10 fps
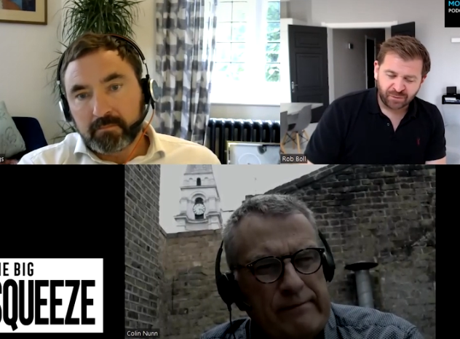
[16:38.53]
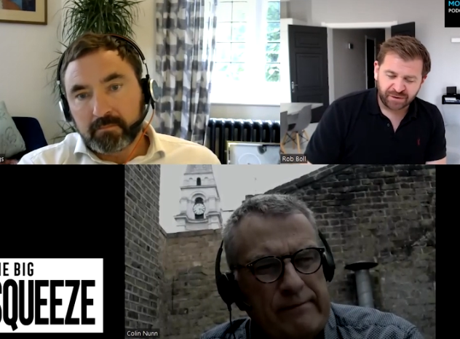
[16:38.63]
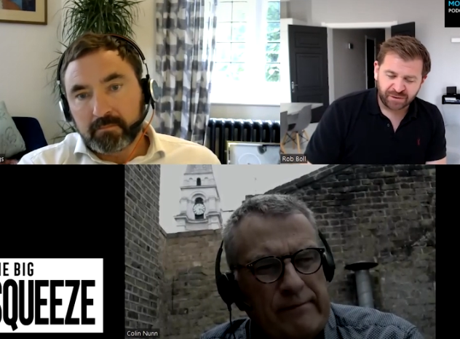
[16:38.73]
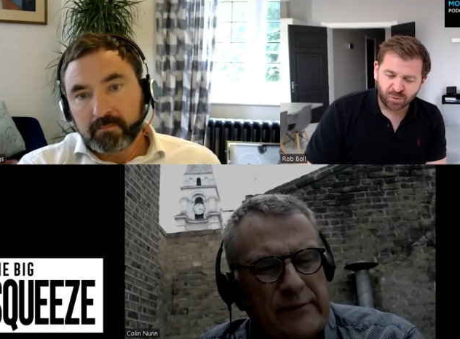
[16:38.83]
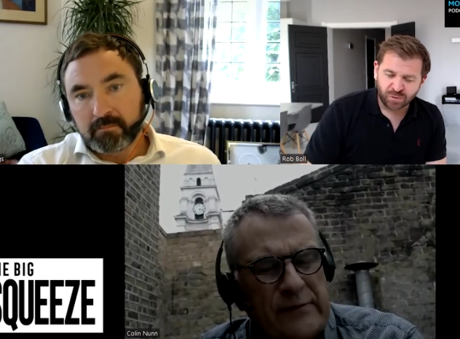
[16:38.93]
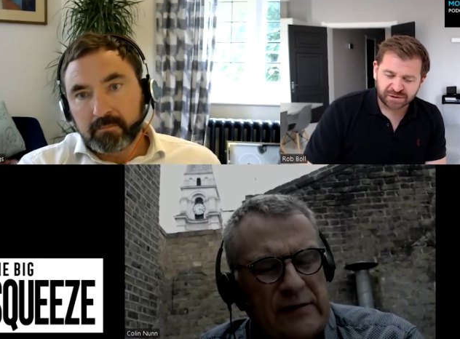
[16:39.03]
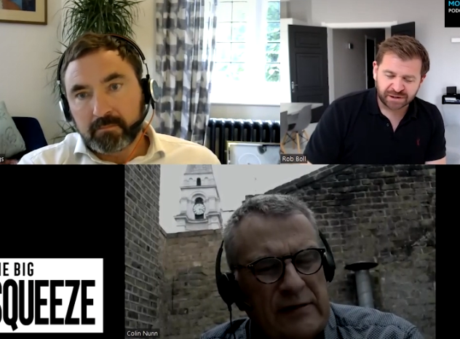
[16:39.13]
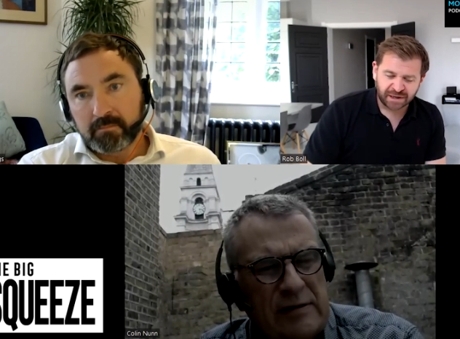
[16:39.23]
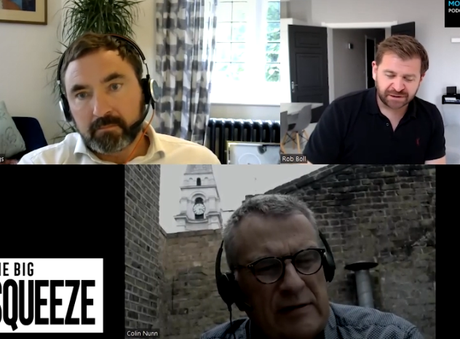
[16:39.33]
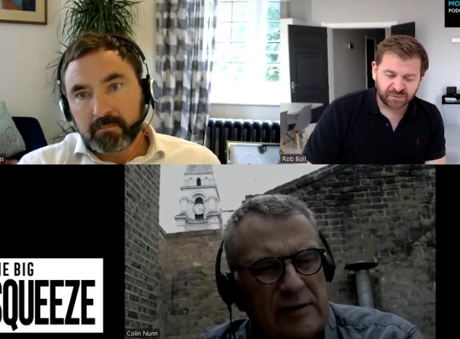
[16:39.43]
Speaker 1: with all the
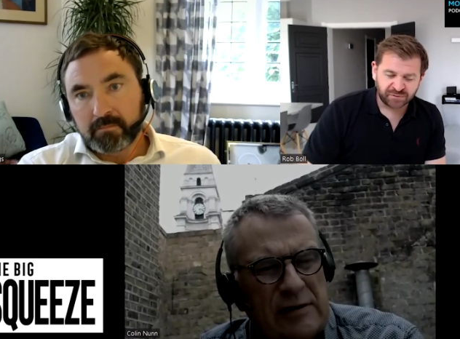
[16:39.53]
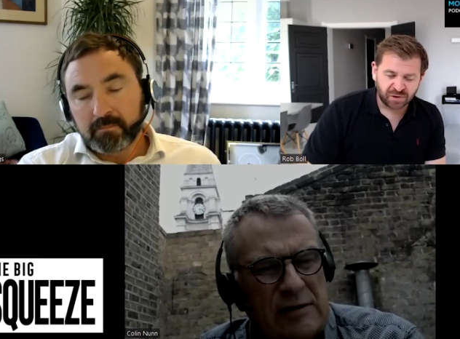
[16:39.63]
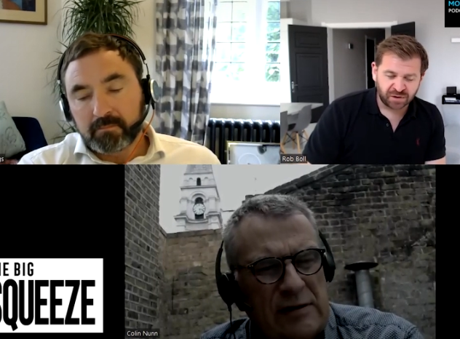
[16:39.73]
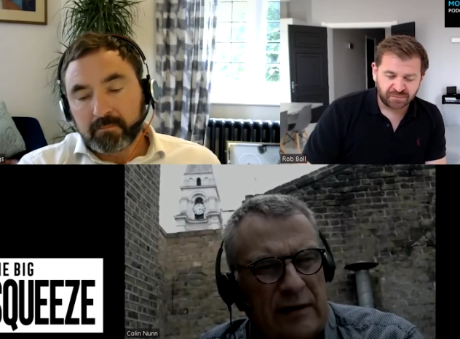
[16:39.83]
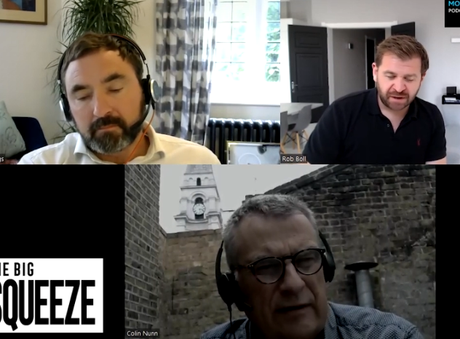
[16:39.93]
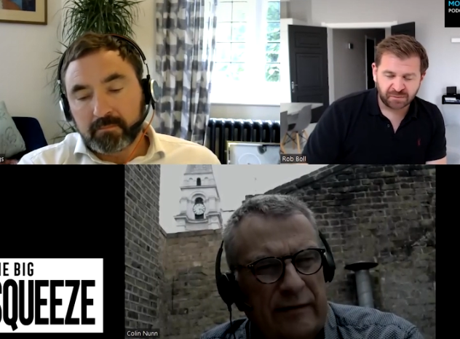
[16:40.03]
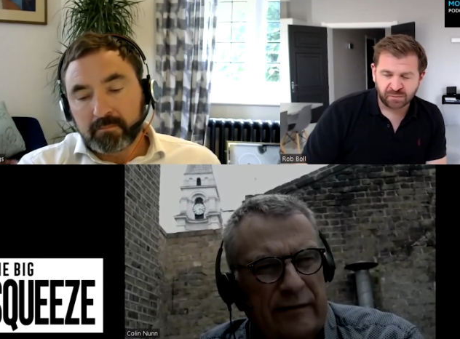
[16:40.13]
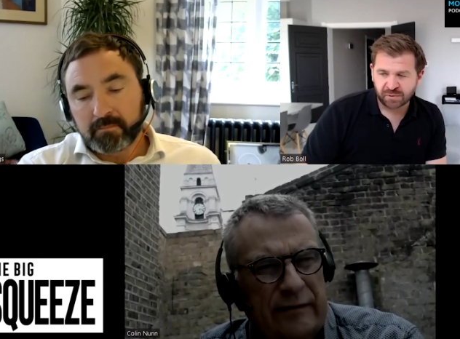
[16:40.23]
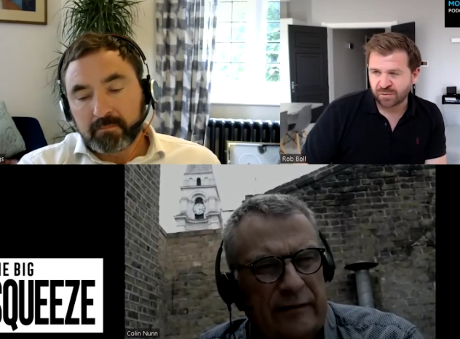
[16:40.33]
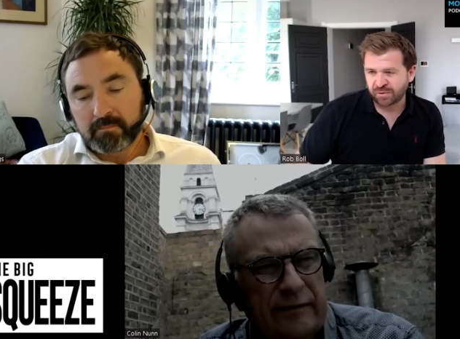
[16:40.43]
challenge we've got at the moment,
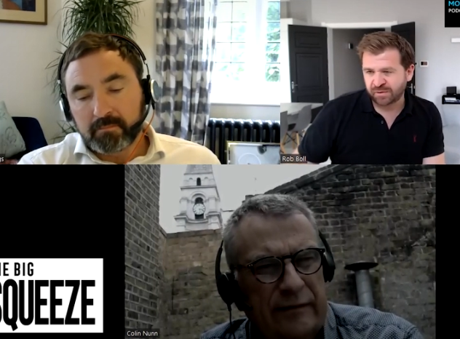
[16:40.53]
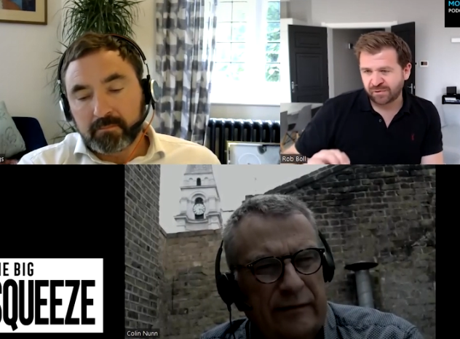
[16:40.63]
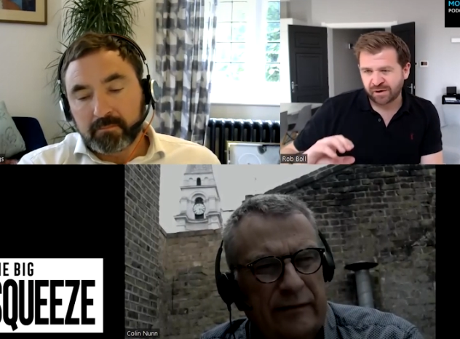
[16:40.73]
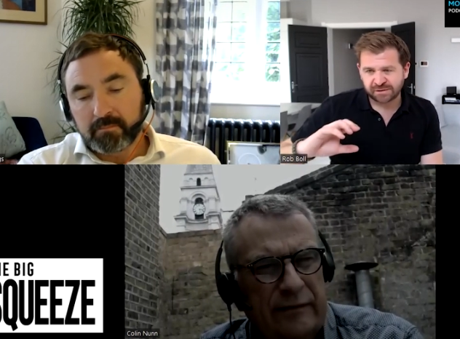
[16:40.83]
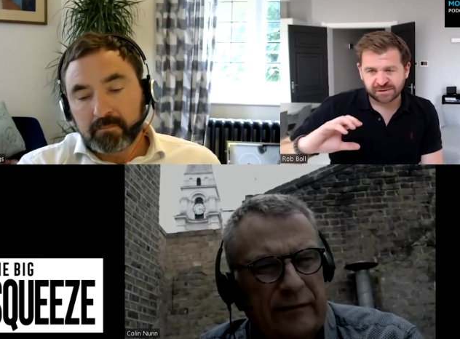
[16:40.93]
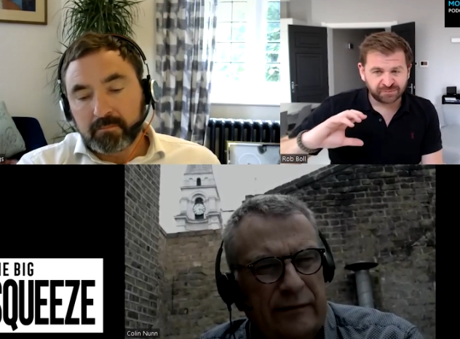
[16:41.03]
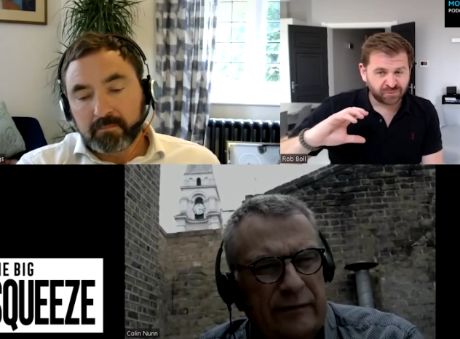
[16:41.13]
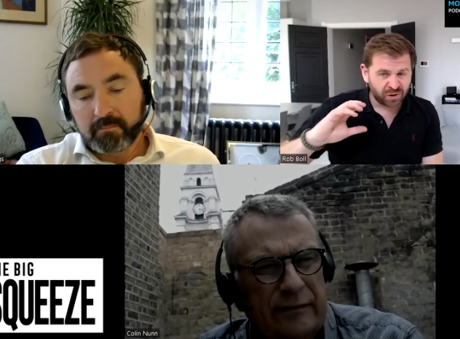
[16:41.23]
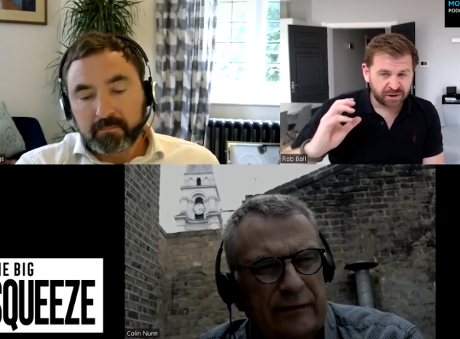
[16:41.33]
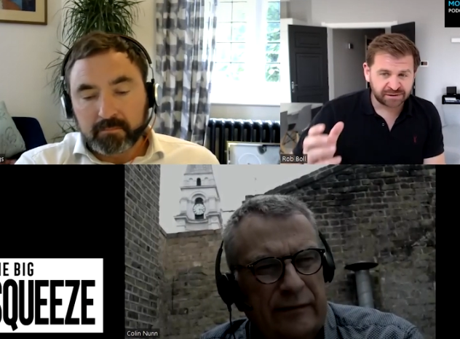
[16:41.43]
with all the rising
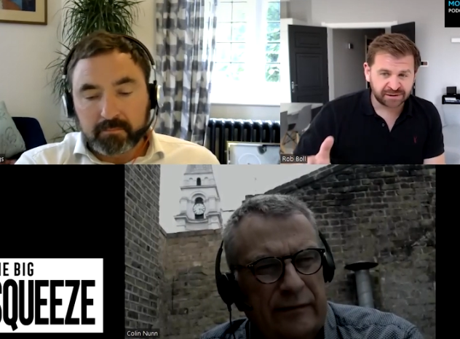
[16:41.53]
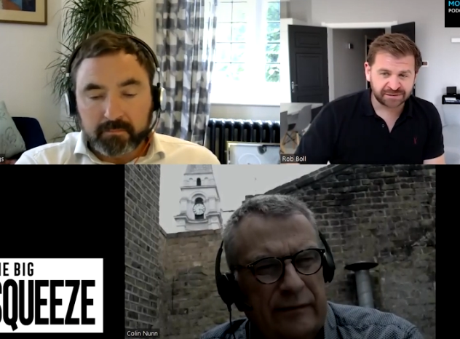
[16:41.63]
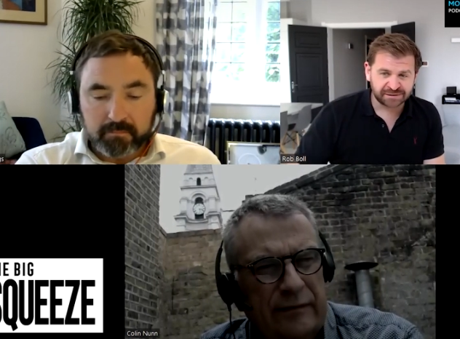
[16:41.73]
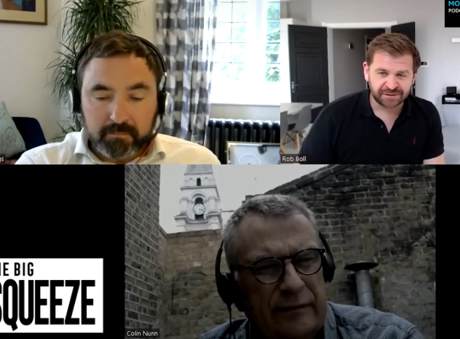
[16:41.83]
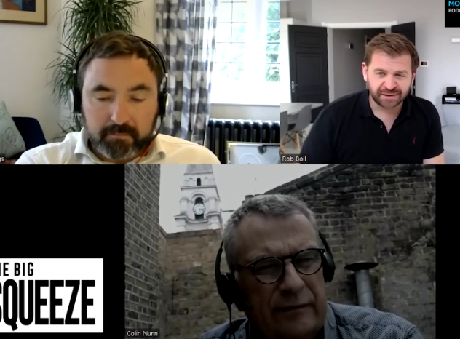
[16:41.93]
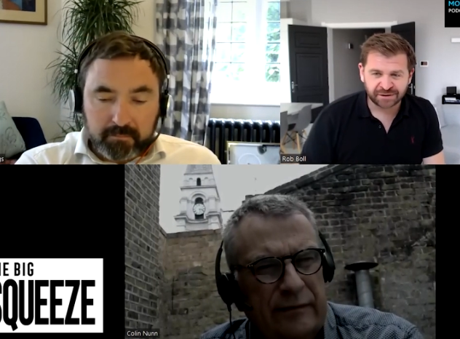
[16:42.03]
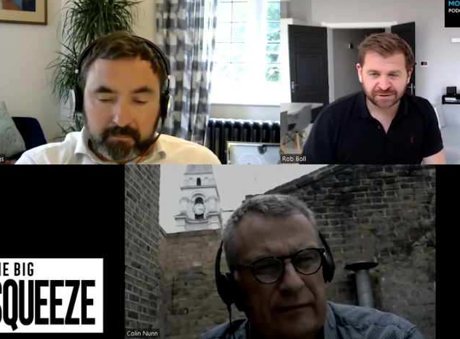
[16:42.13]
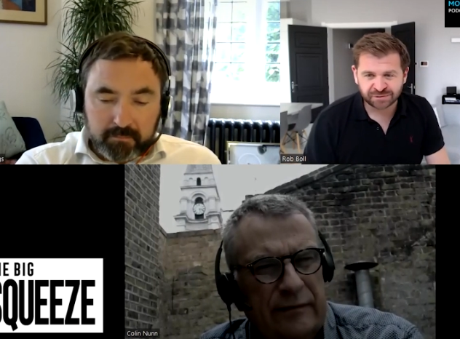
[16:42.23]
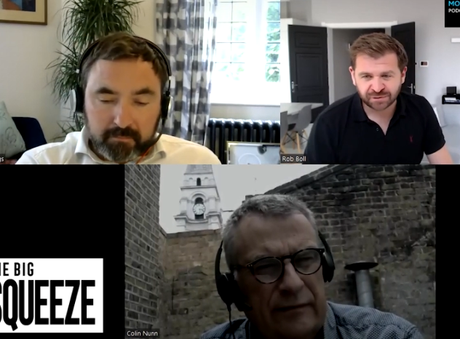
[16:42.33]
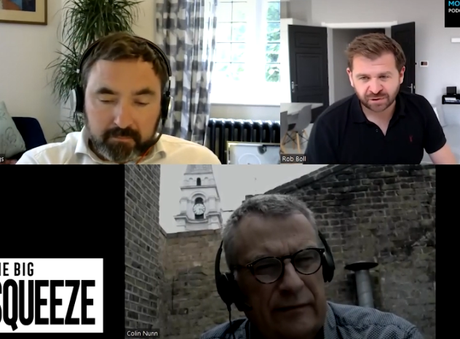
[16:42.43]
prices and,
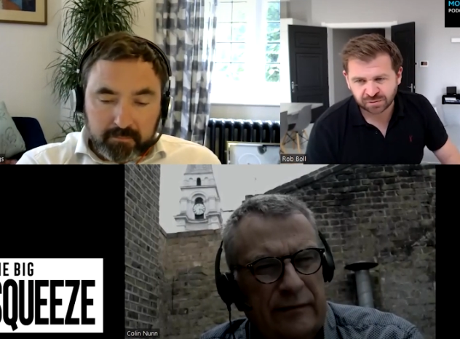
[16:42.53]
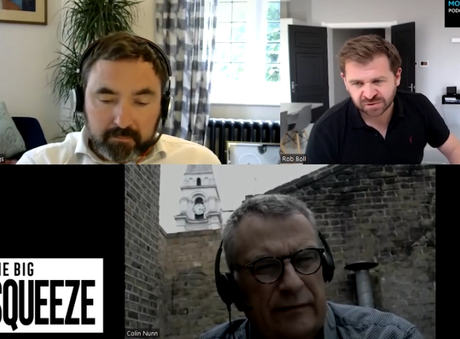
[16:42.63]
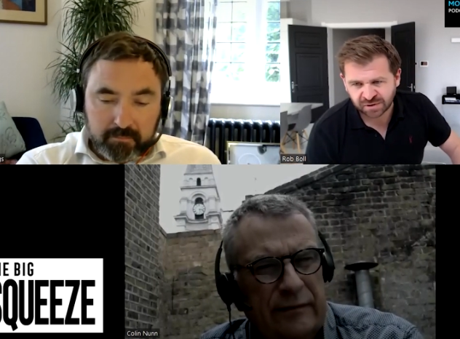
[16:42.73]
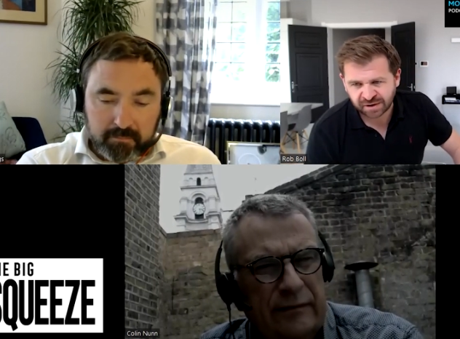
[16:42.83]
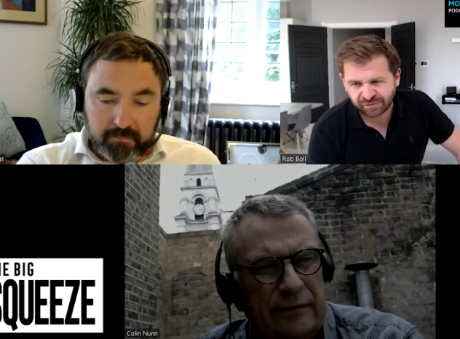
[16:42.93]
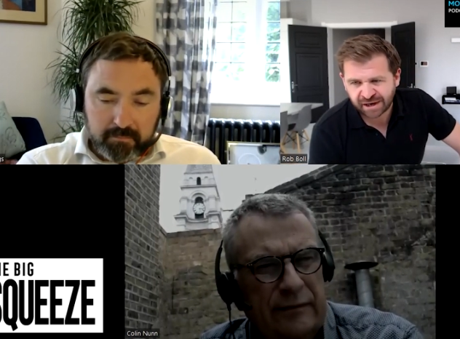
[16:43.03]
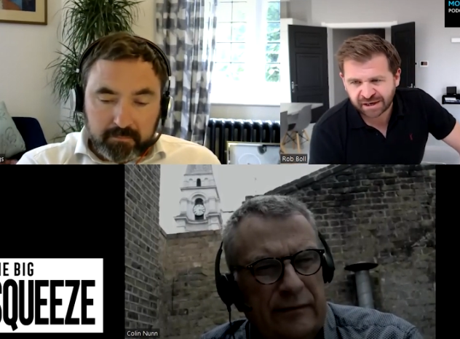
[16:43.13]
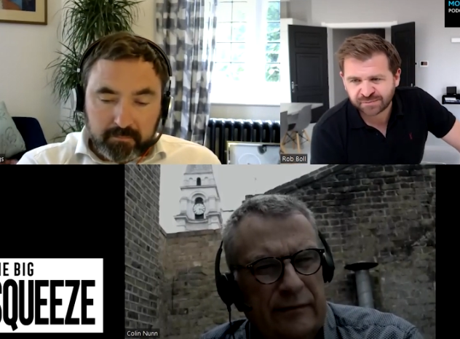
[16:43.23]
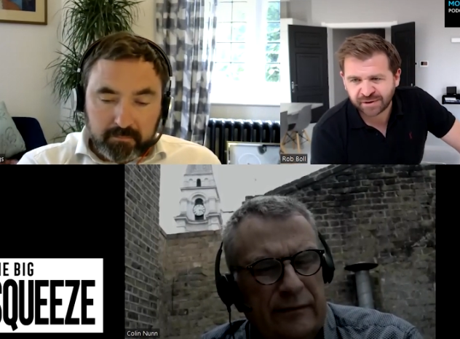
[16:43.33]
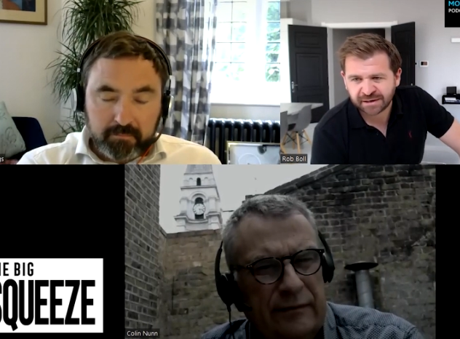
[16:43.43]
and struggles on every
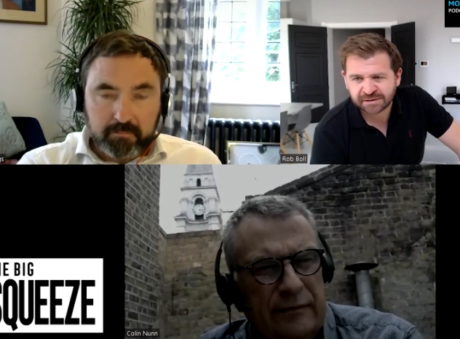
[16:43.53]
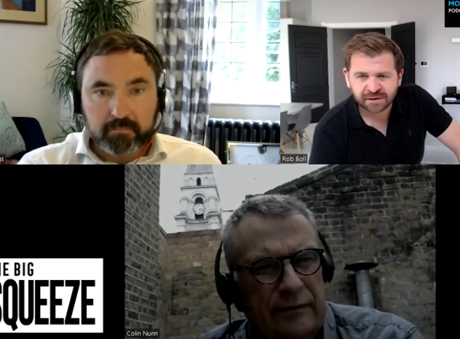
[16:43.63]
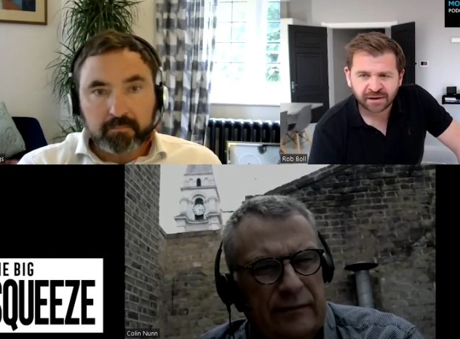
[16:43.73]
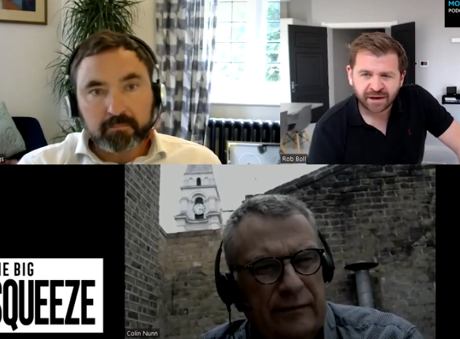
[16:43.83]
aspect,